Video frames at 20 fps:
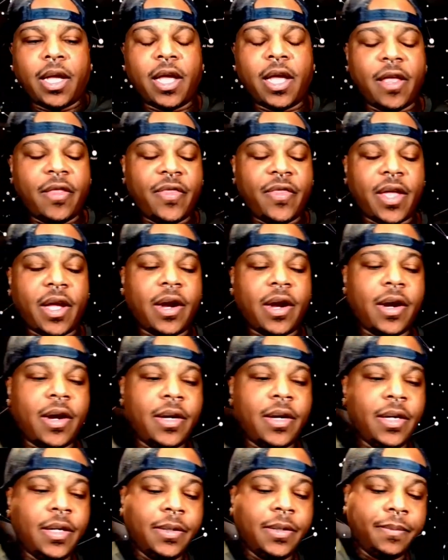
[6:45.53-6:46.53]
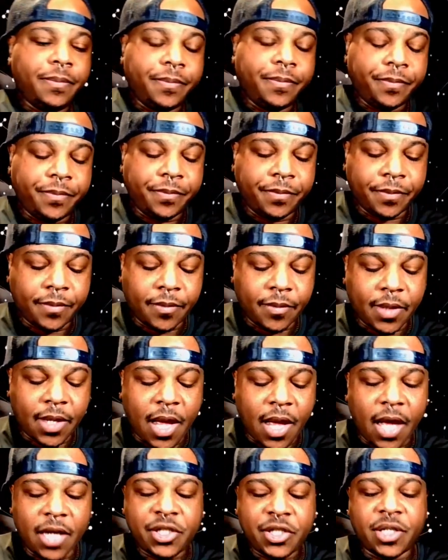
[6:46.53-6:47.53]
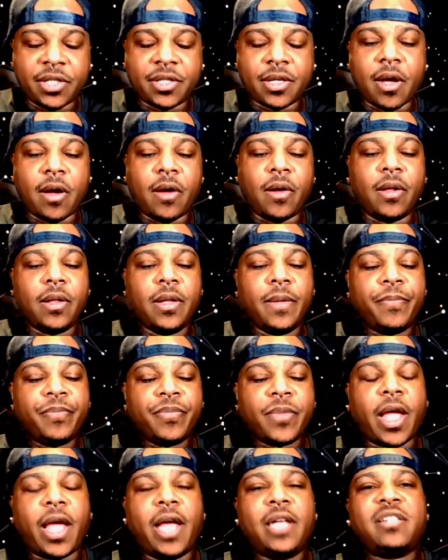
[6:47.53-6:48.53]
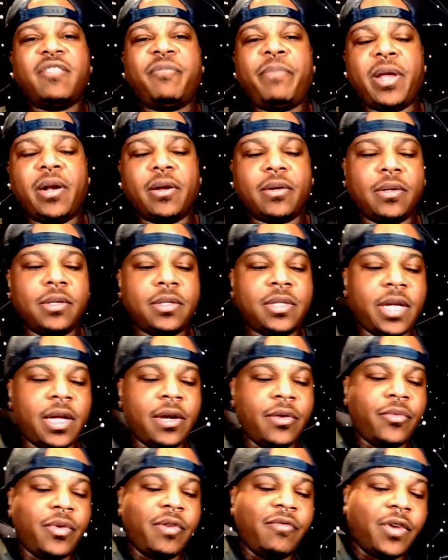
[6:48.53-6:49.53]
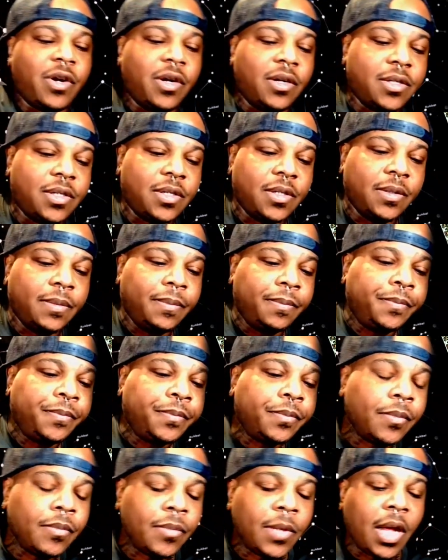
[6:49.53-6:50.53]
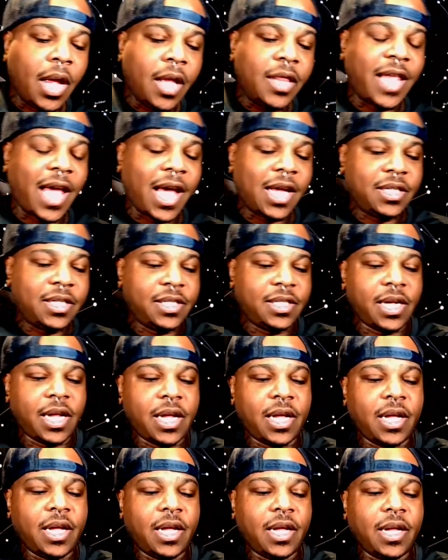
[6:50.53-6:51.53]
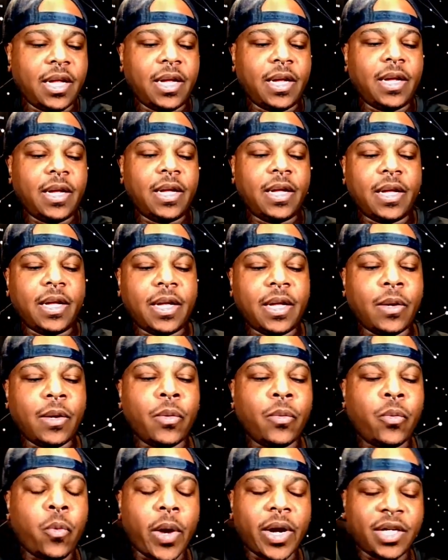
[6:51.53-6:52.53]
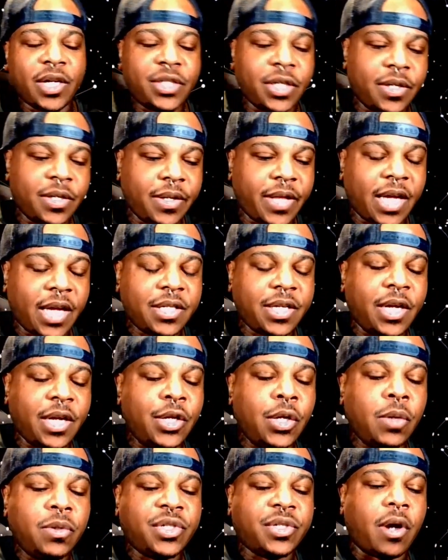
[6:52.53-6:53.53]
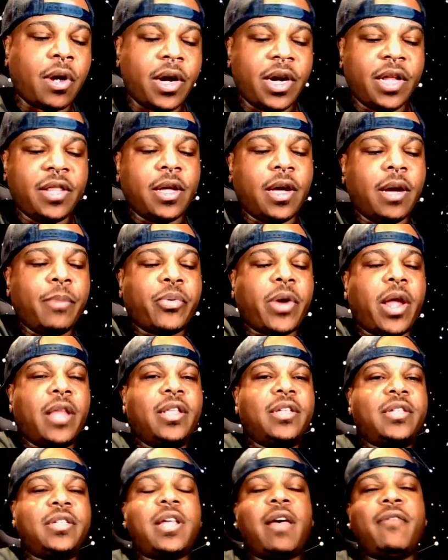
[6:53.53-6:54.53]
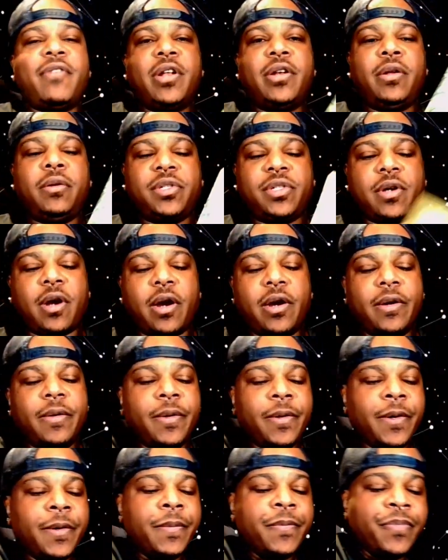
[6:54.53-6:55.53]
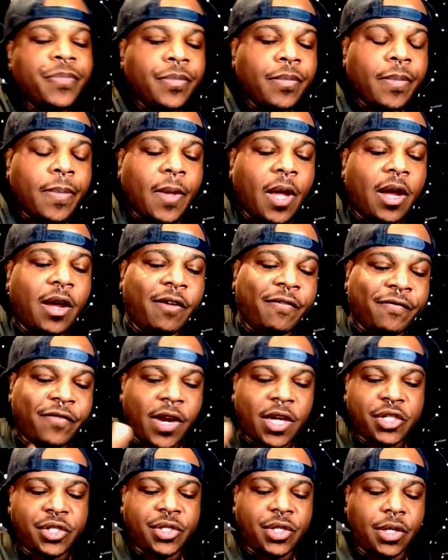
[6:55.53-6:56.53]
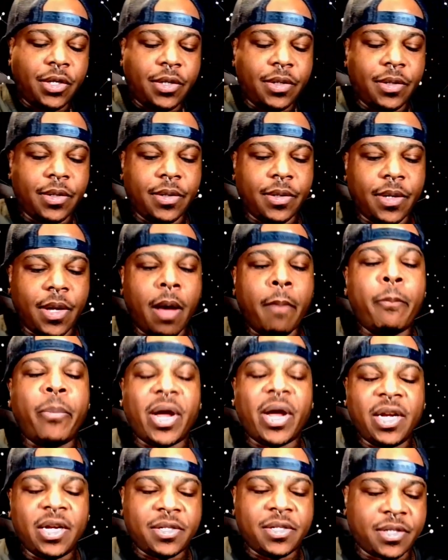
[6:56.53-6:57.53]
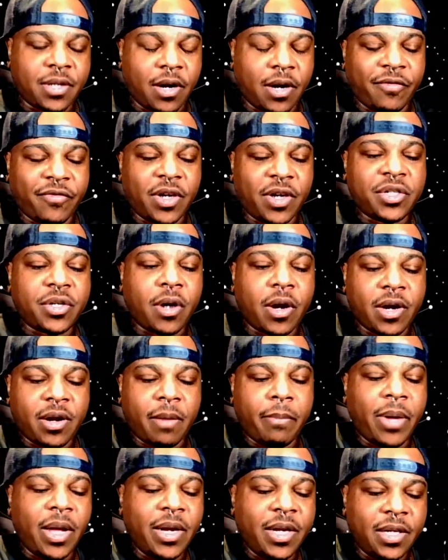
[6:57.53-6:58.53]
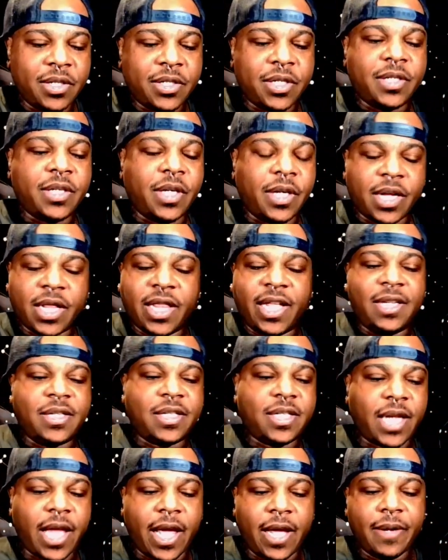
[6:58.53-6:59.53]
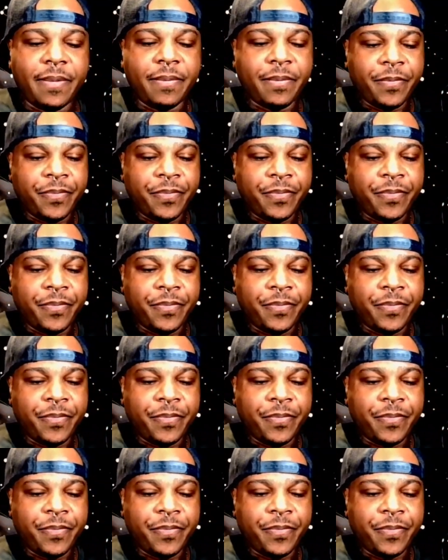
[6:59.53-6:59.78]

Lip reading: In their conscious goal, Ace of Pentacles in reverse. That's a new start. In the upright, this is having a new start, fresh abundant start, a fresh start at abundance. It's a clean slate.